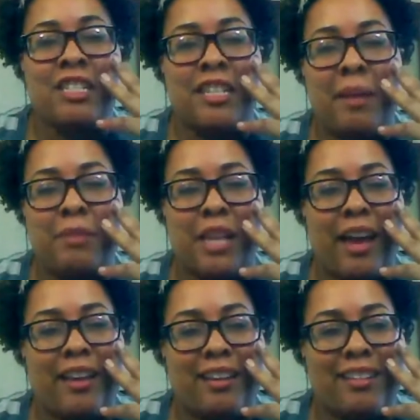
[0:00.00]
just seems
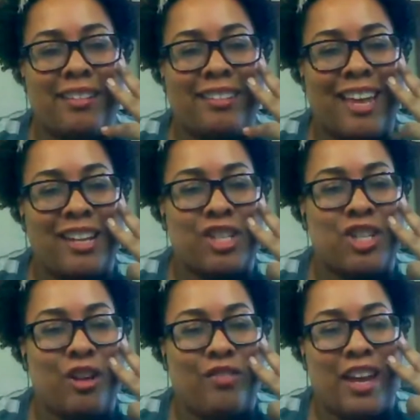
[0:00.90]
like they
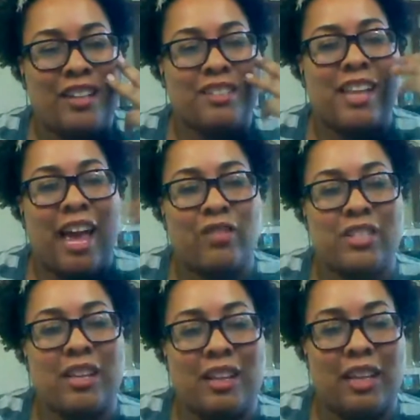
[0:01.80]
just gave
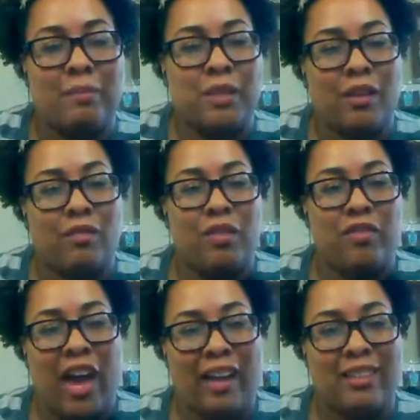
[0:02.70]
us a glimpse of the
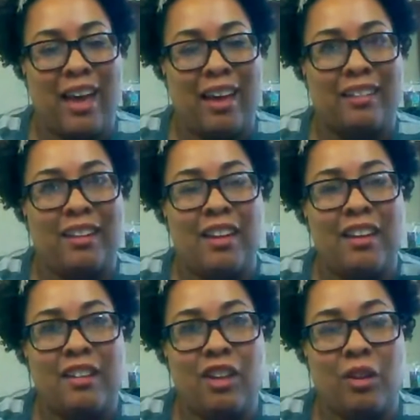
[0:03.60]
fact that
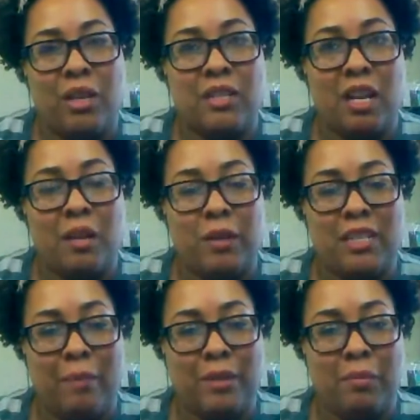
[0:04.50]
he's going to be
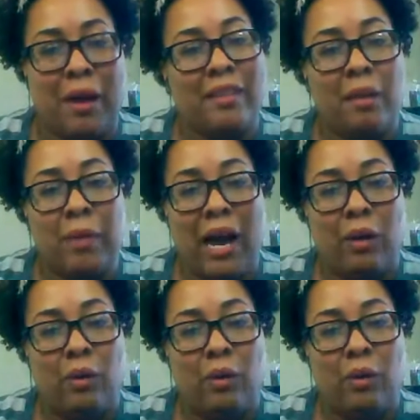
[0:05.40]
tempted by that
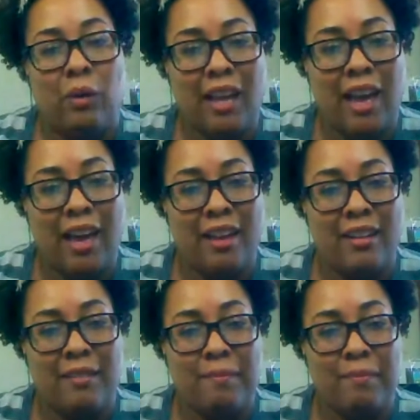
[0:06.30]
power
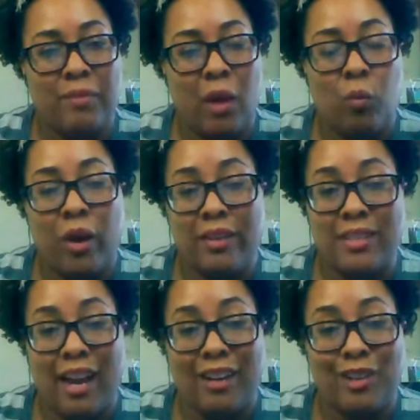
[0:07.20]
and
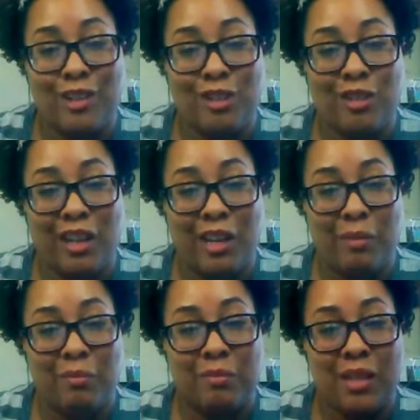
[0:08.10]
what is that going to do to
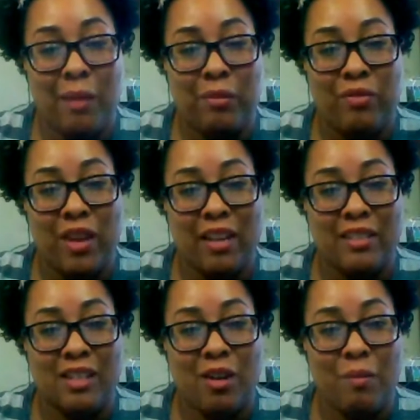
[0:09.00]
him type of
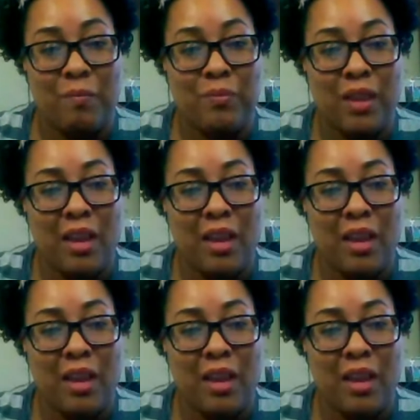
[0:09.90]
thing. So